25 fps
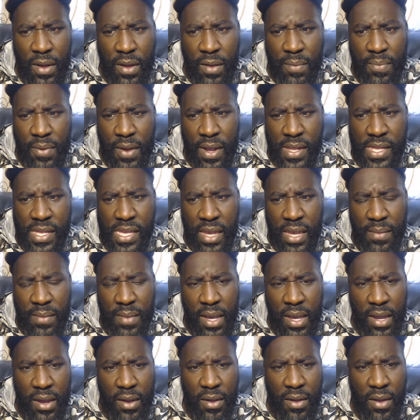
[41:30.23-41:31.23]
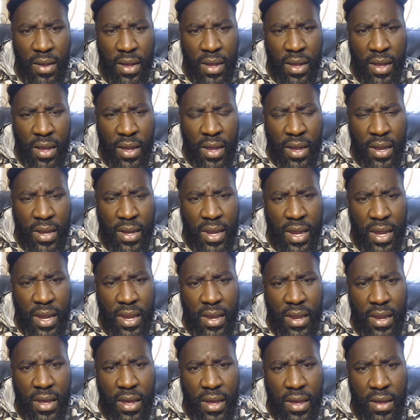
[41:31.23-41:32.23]
prayer team here,
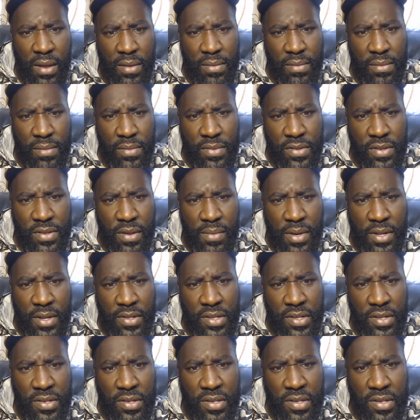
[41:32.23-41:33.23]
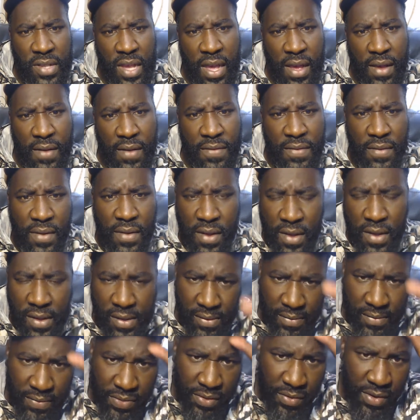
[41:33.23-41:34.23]
that some of the sisters have,
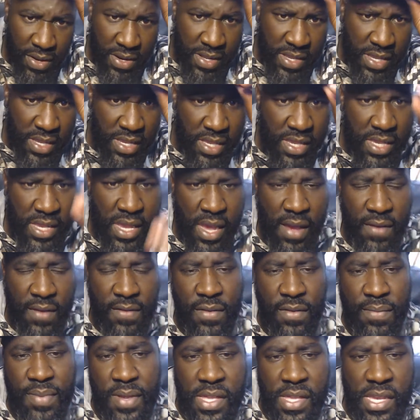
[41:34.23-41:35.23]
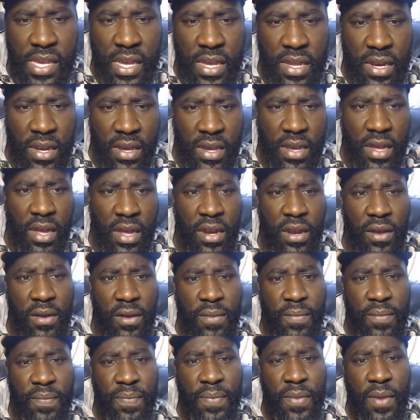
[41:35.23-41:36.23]
three of the sisters have a particular color
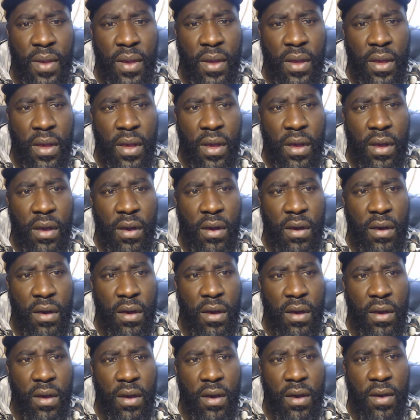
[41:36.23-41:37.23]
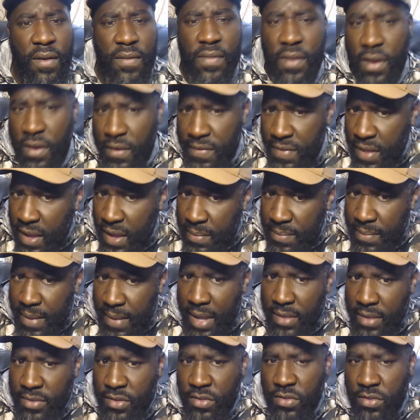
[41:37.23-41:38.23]
of their
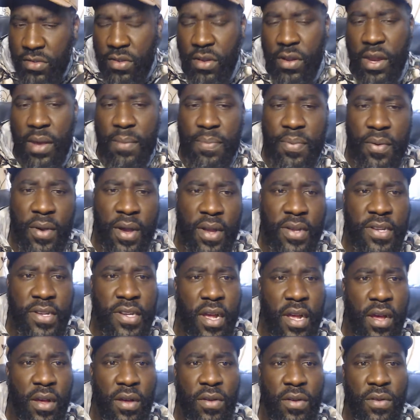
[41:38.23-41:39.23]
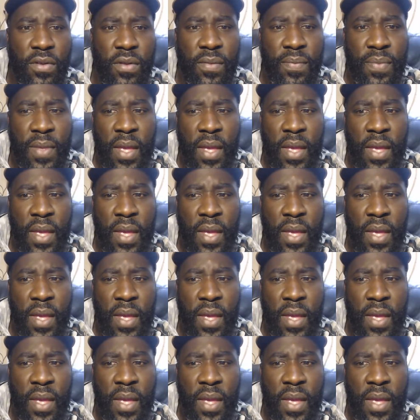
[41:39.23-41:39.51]
mantles or their prayer shawl.